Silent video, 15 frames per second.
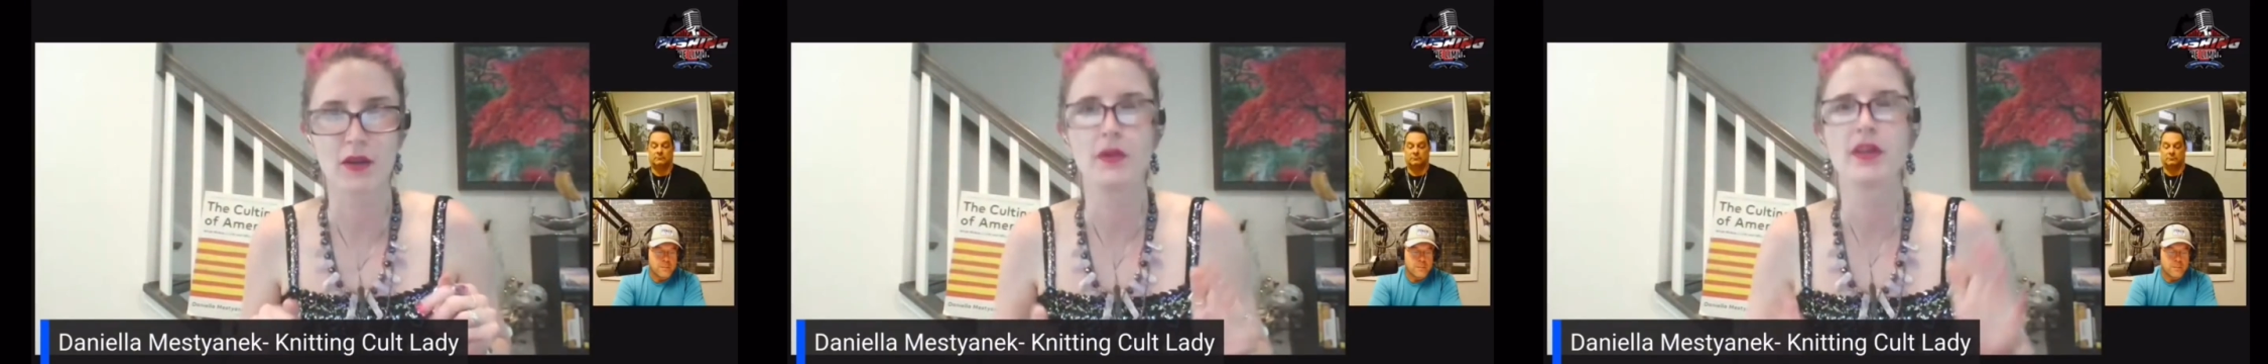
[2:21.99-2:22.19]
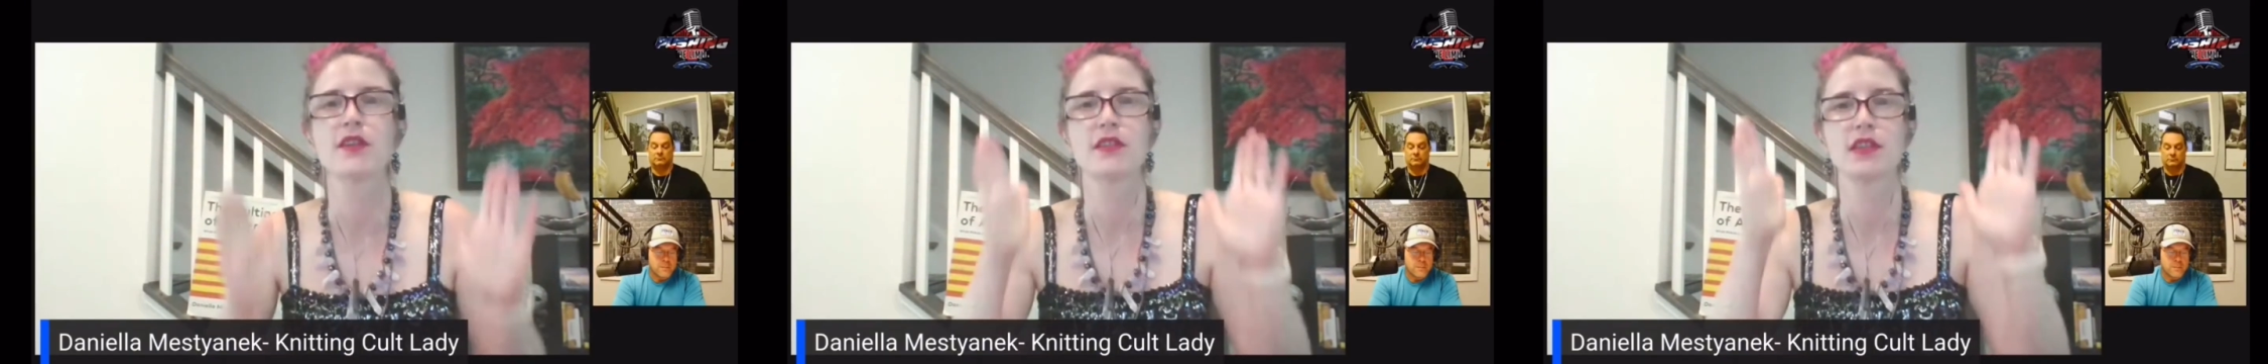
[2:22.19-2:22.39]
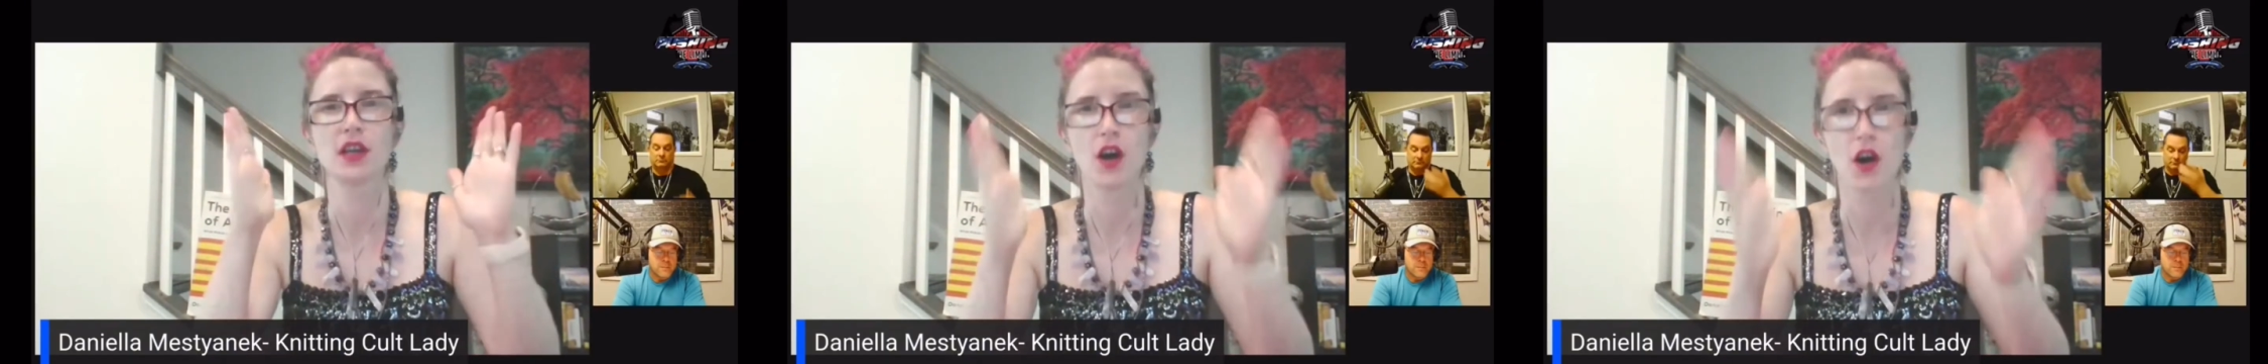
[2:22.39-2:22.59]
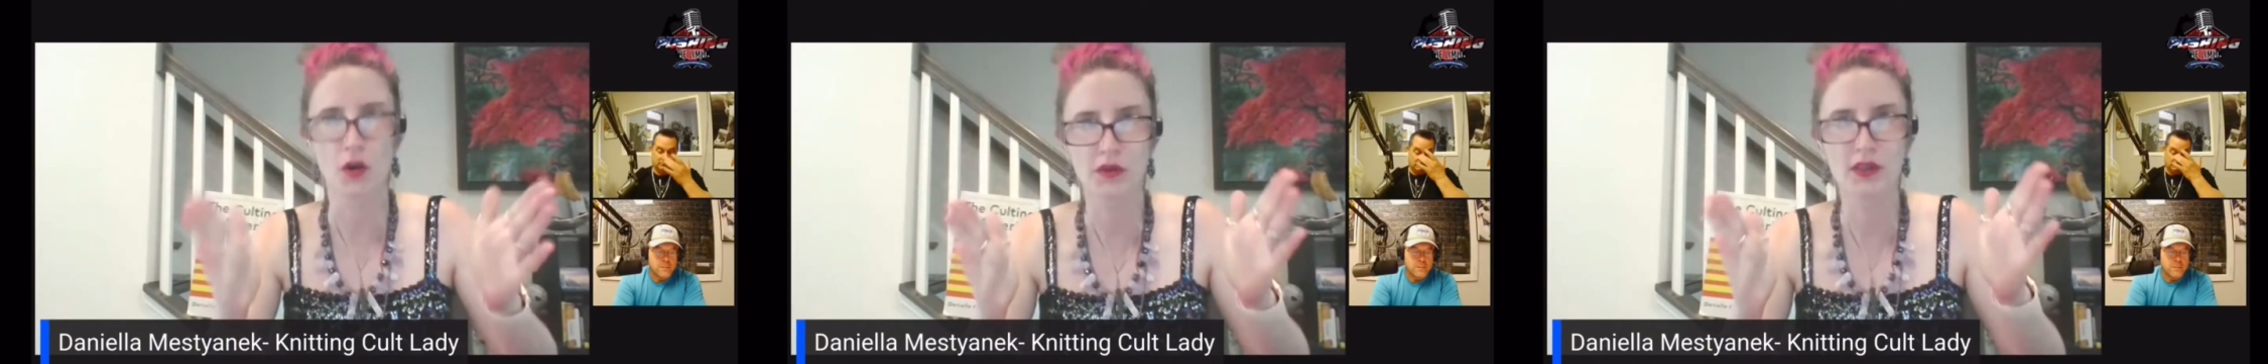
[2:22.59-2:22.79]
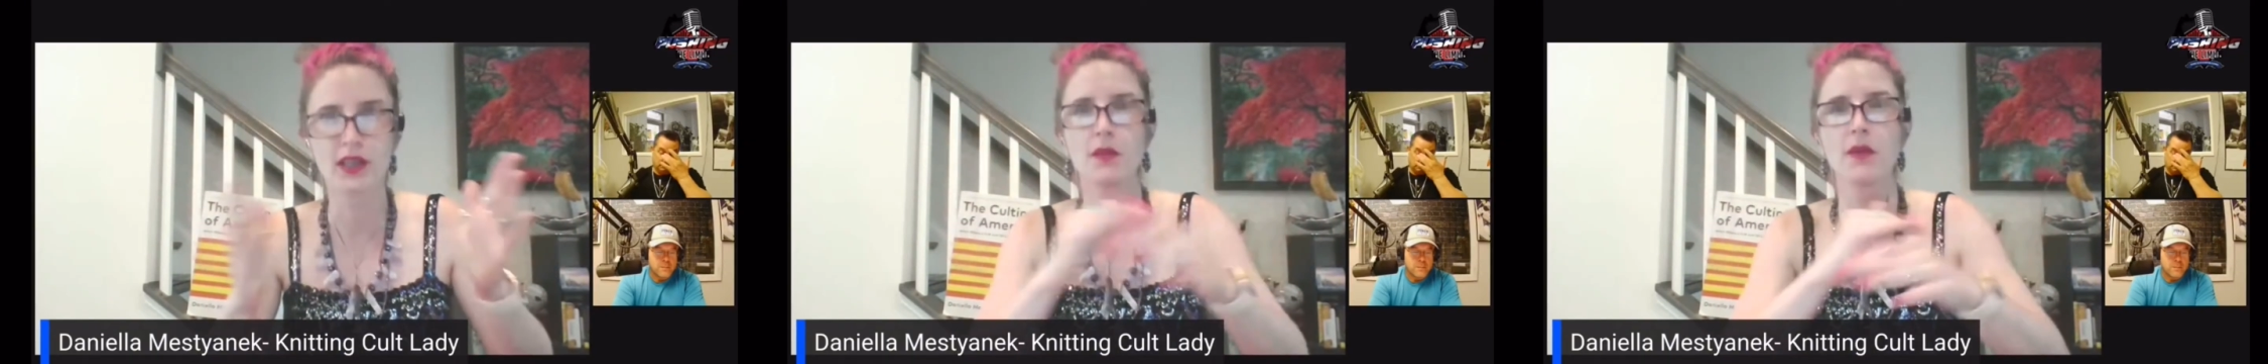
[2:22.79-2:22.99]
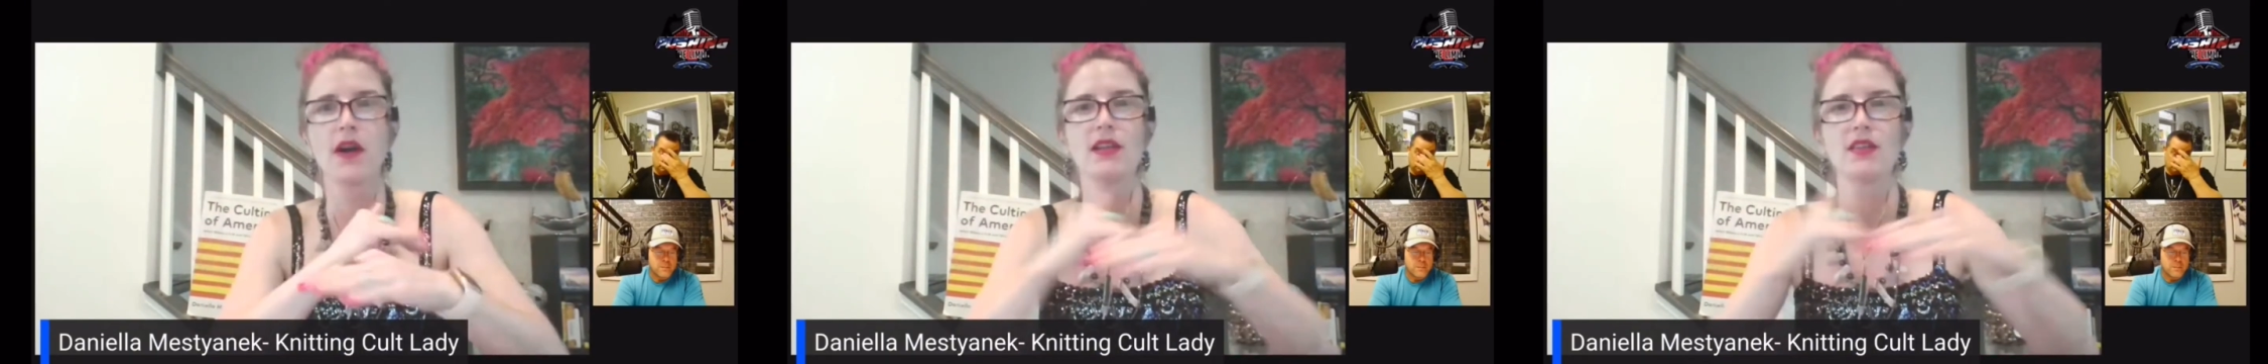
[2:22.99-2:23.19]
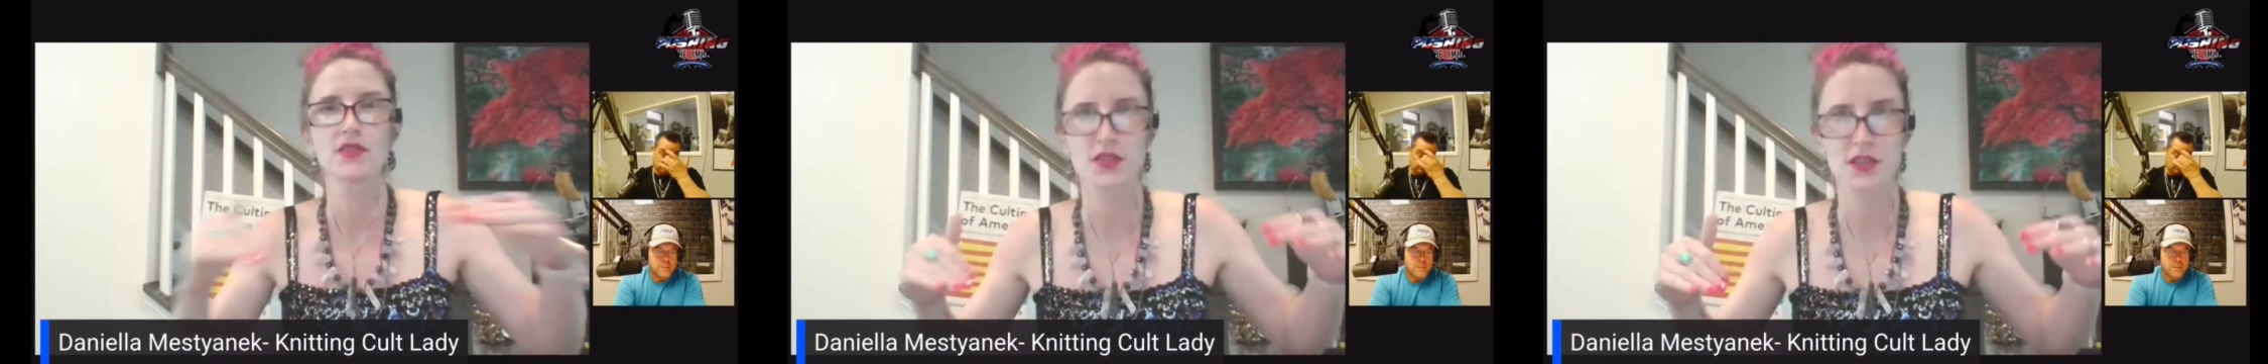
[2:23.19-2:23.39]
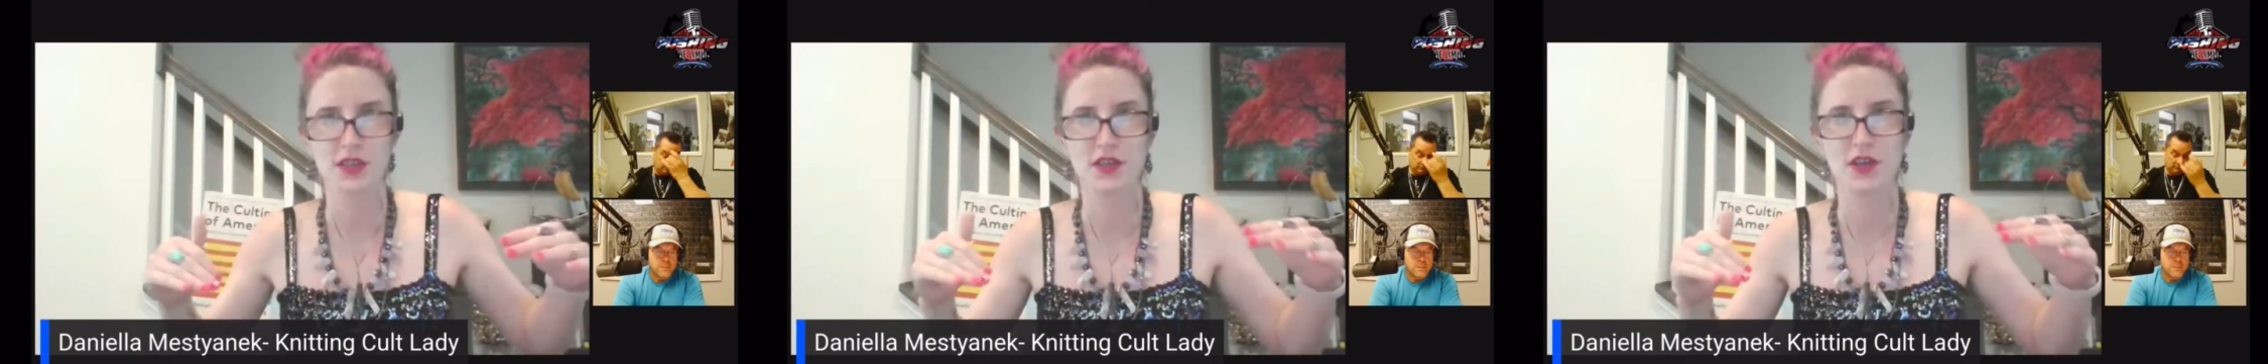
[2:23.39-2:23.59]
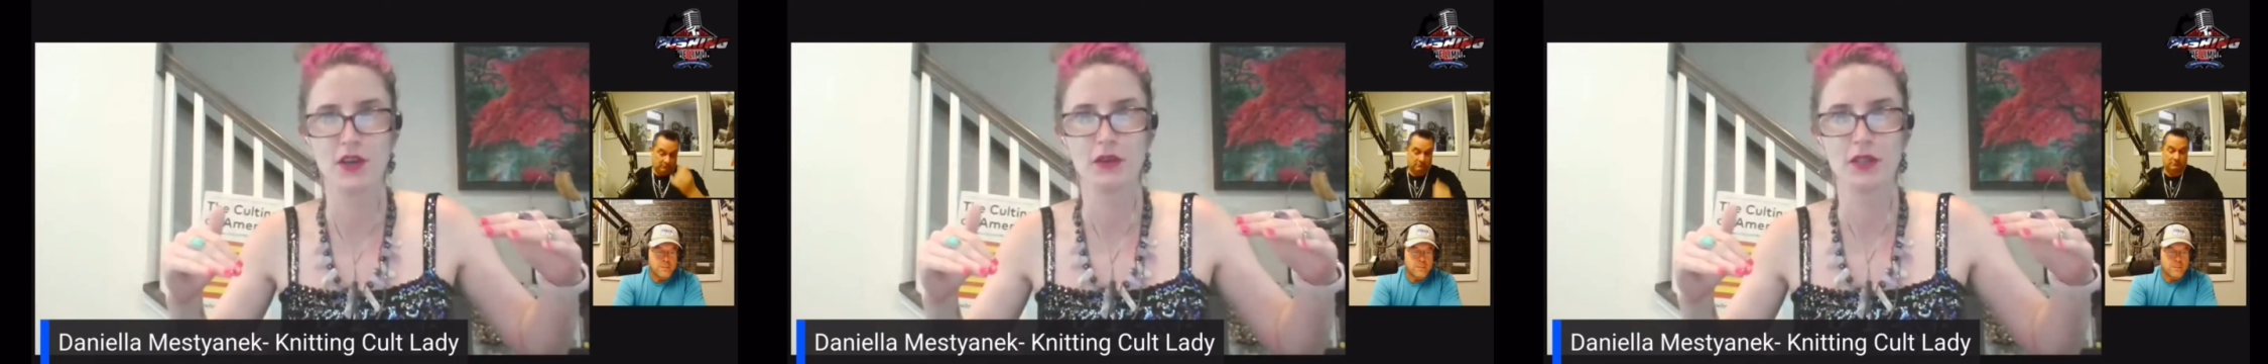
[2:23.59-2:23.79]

We are the only ones that know